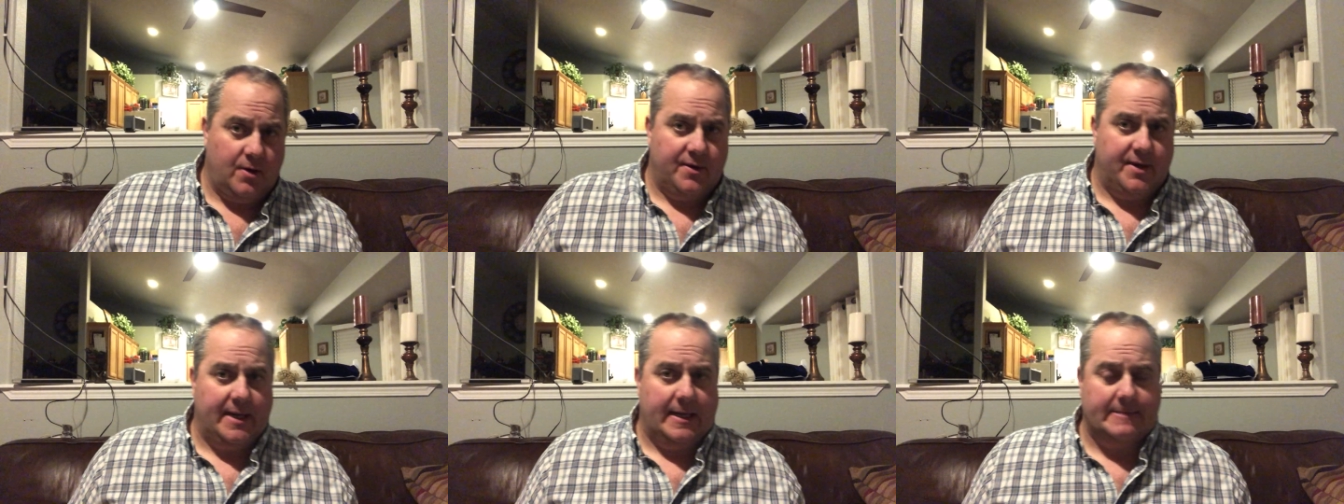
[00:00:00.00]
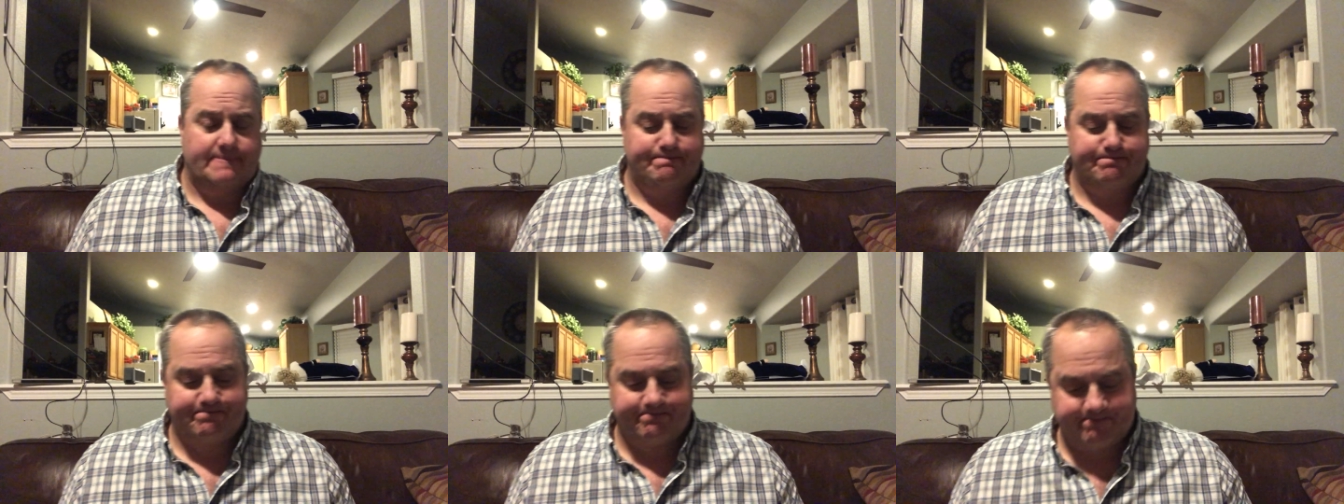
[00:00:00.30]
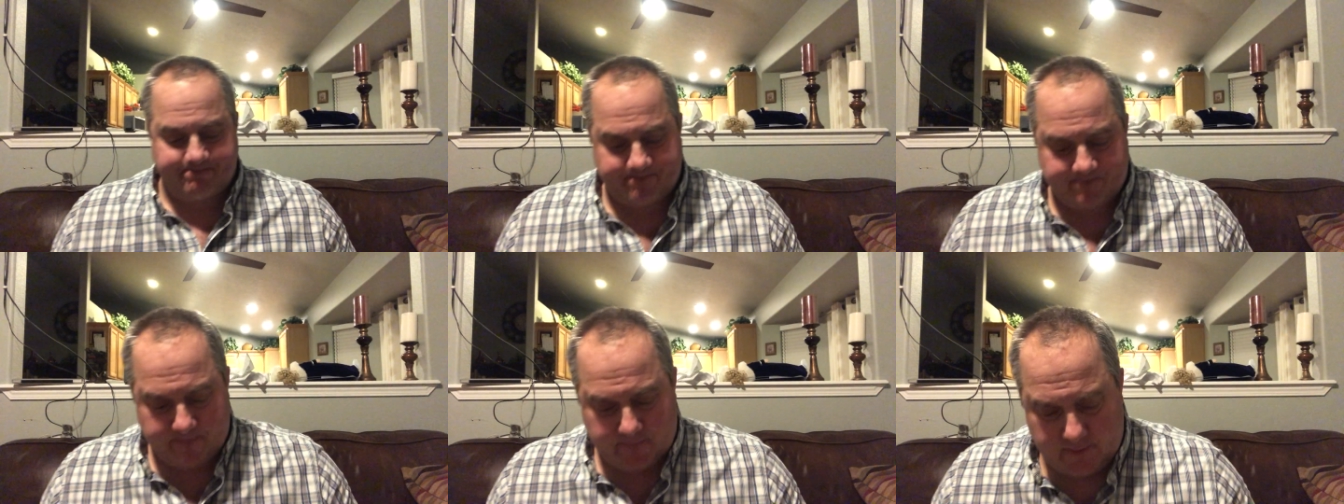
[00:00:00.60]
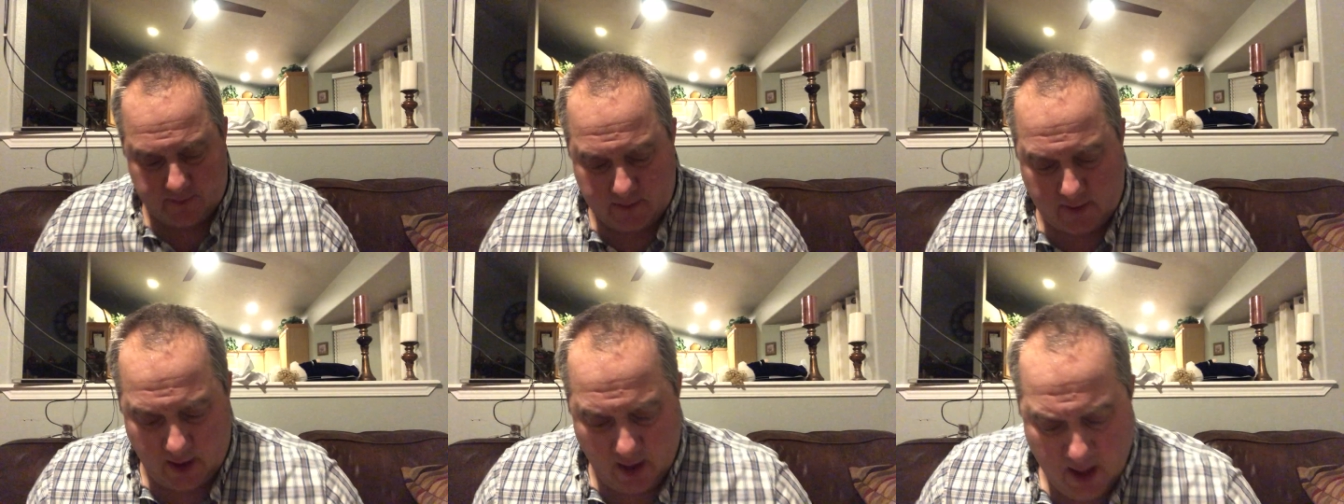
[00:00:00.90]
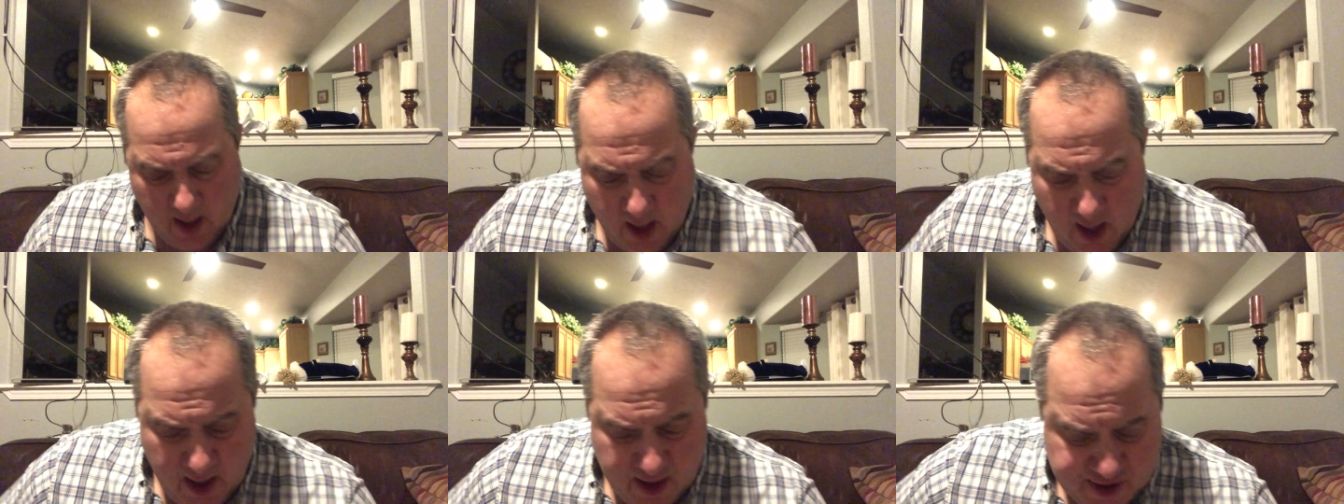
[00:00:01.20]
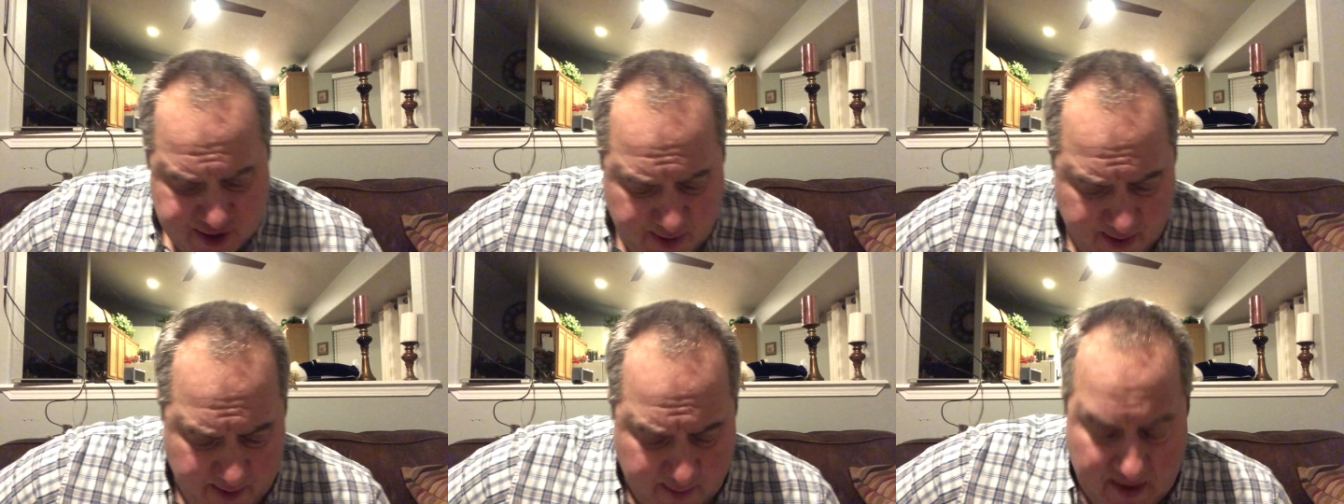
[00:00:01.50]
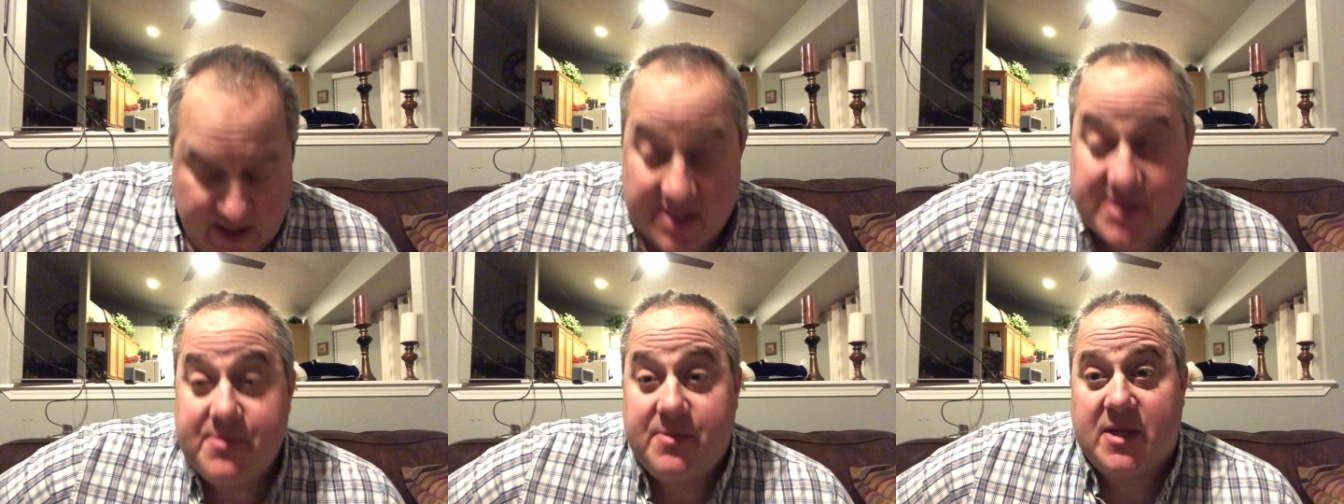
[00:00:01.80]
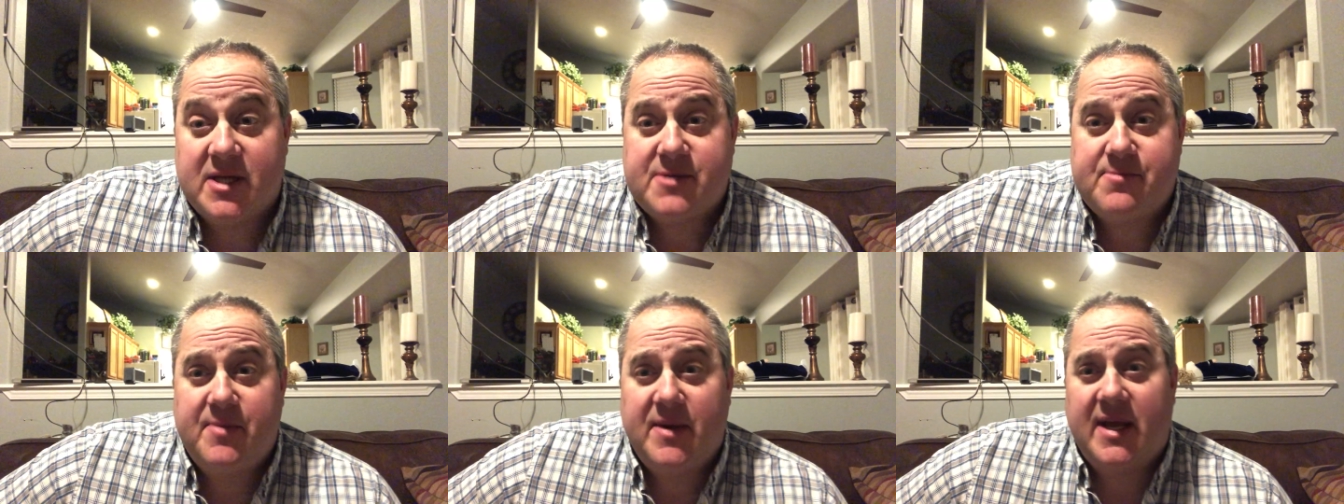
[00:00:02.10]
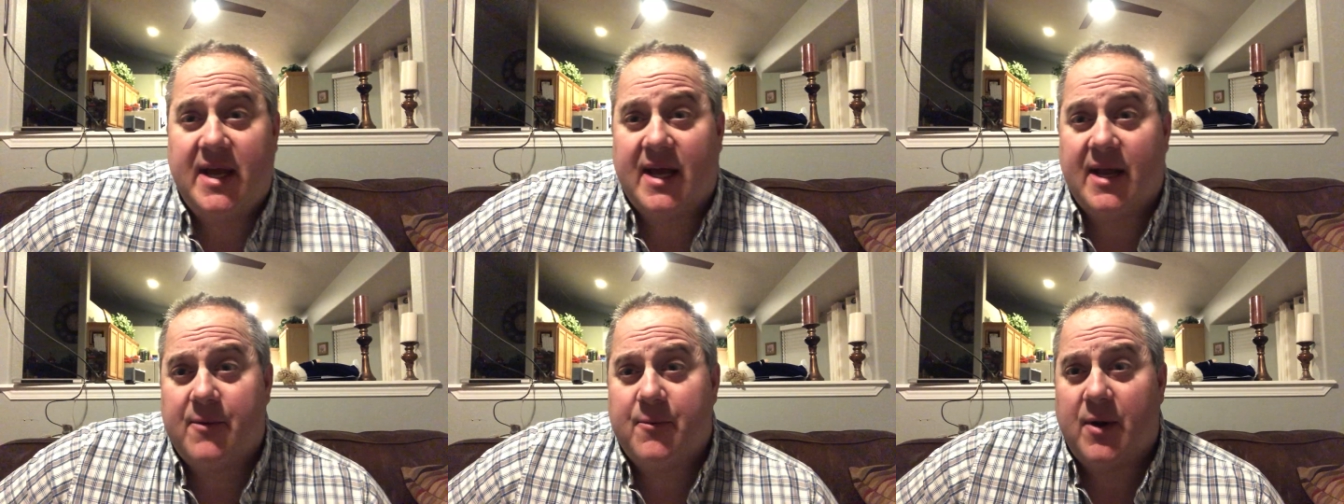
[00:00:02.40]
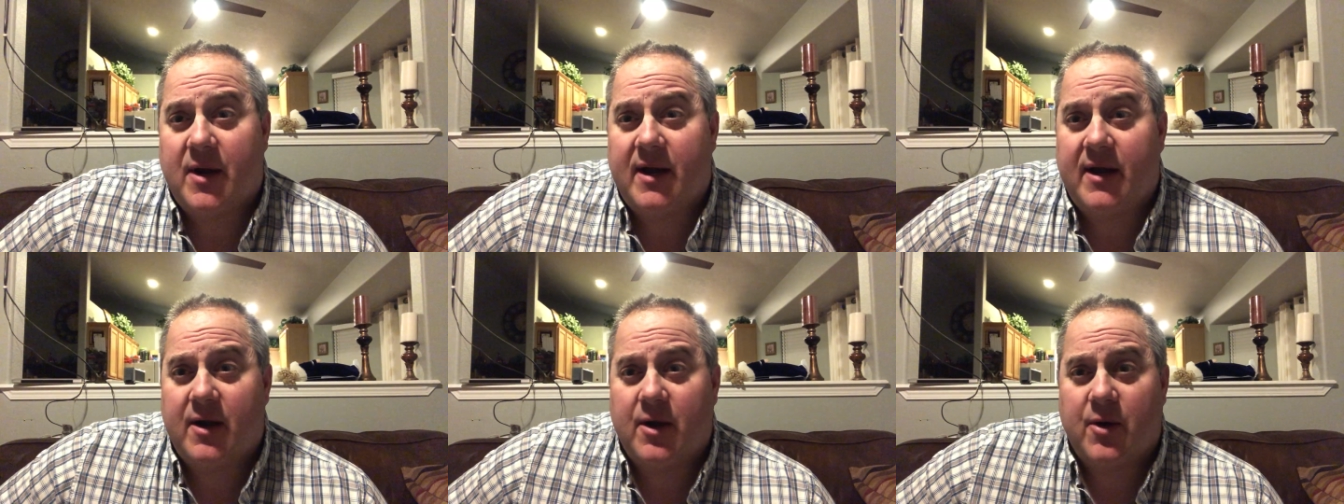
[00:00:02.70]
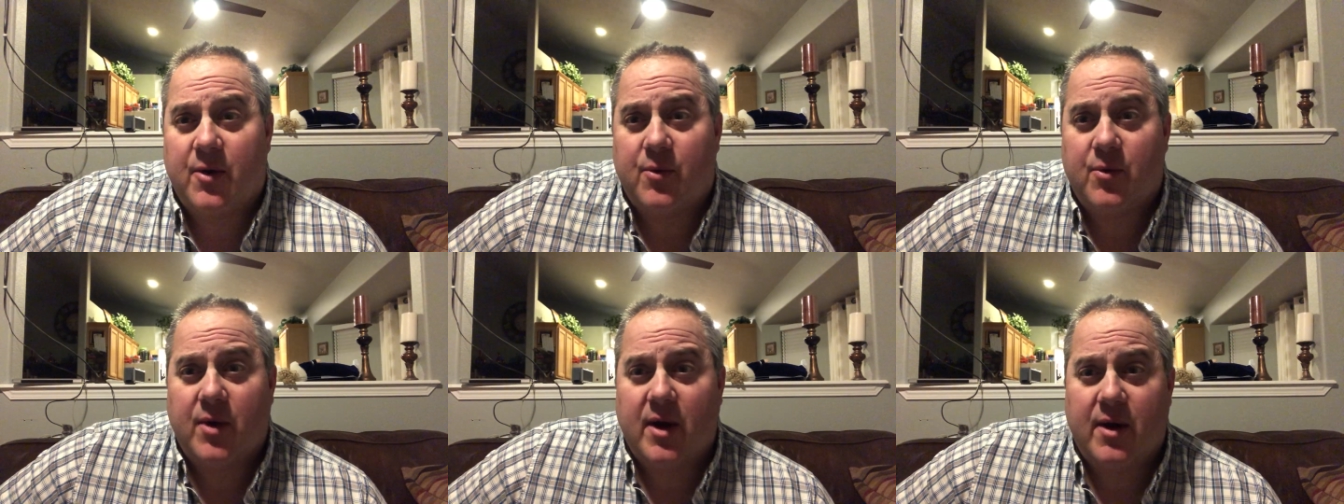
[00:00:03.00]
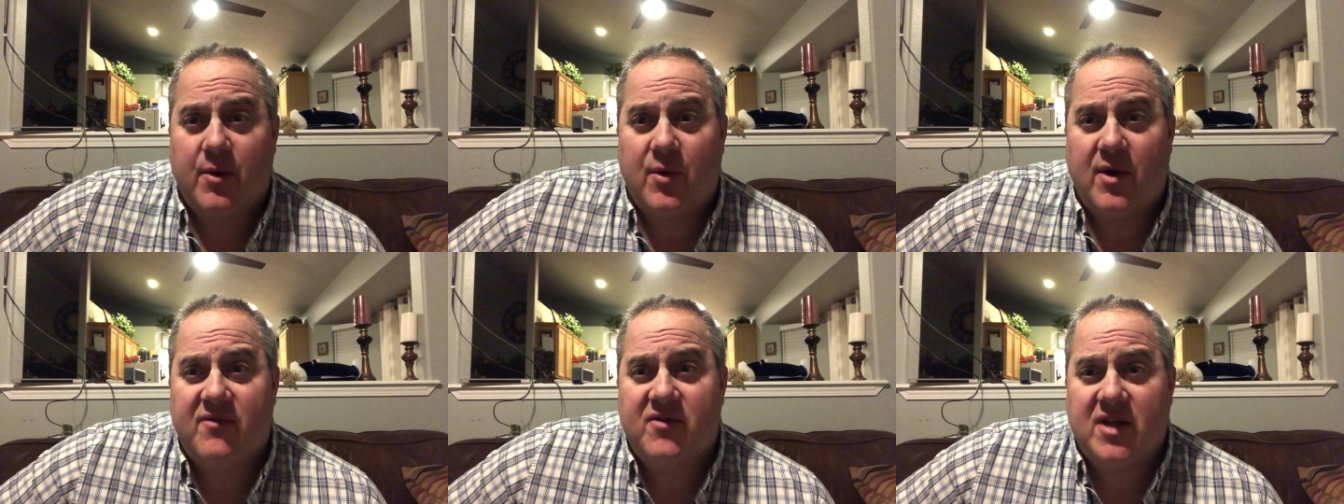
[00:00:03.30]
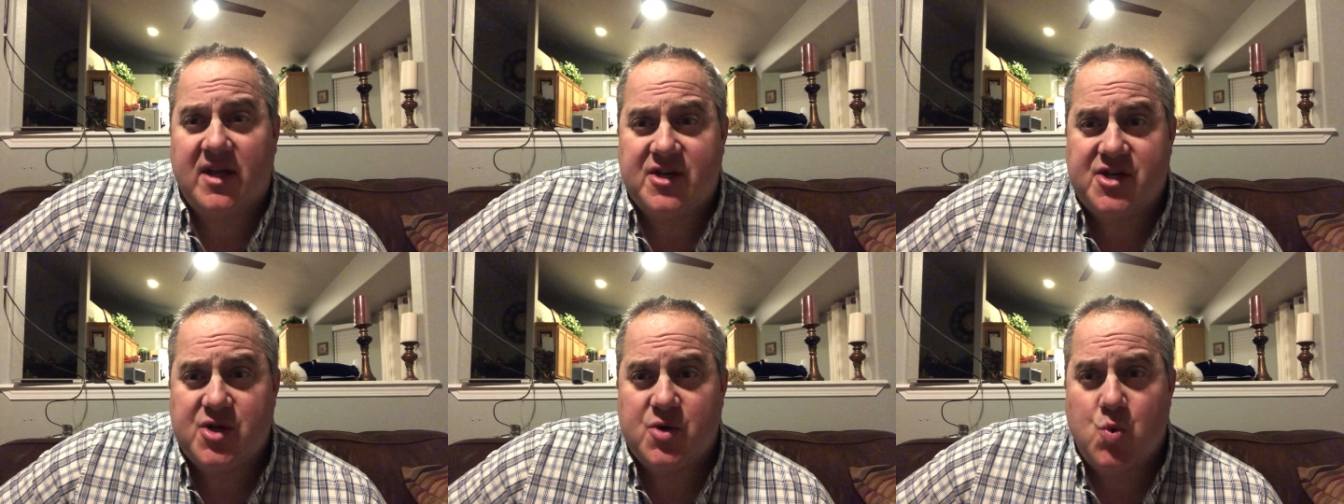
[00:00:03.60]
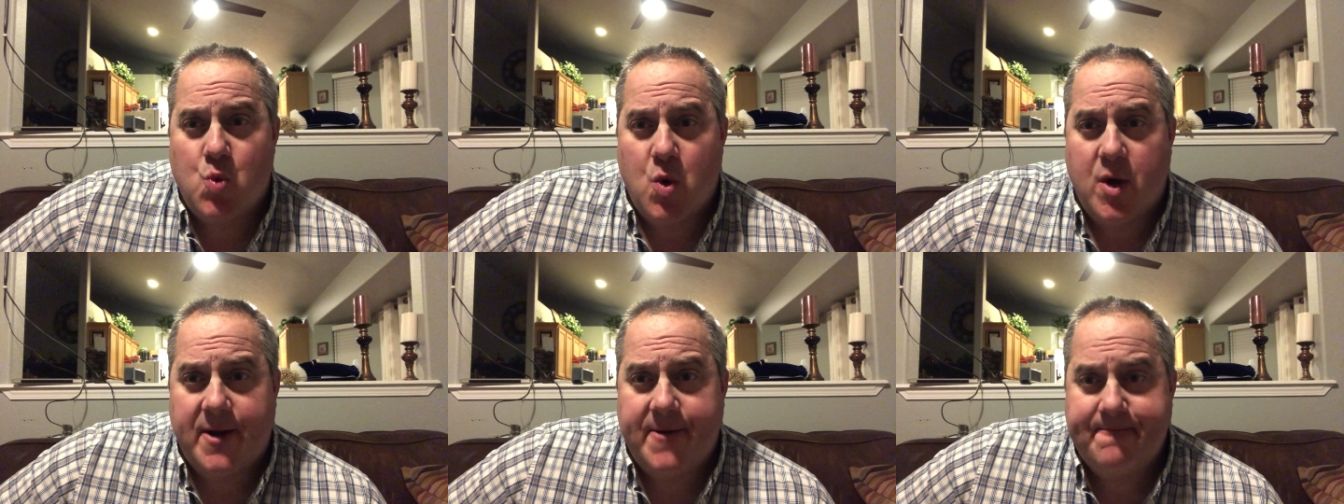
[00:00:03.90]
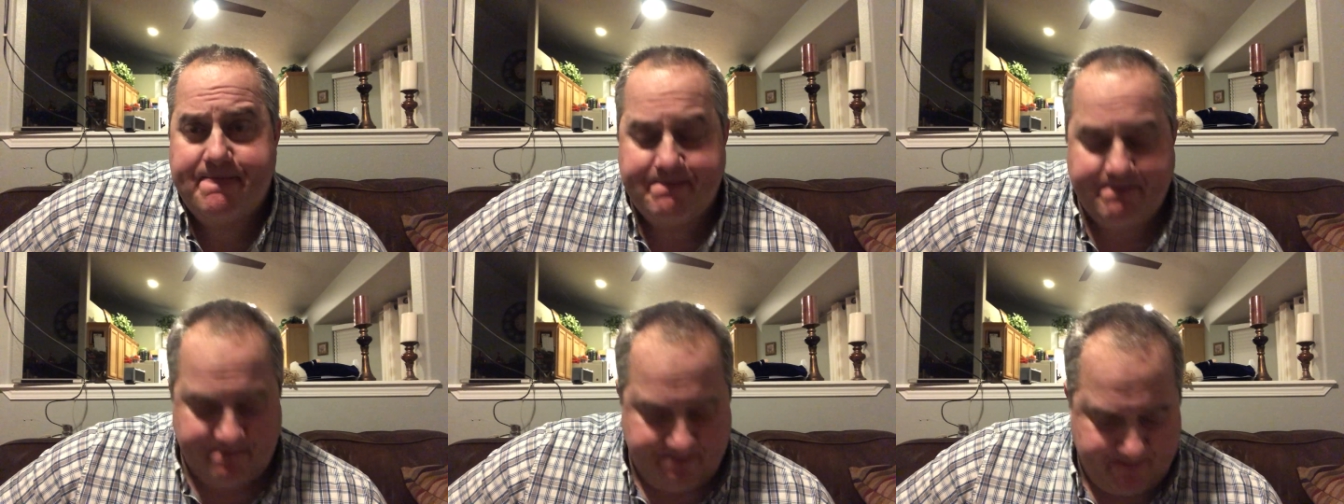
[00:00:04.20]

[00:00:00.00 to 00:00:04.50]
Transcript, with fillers: Okay. So anyway, let's let's begin right here in, in Revelation one,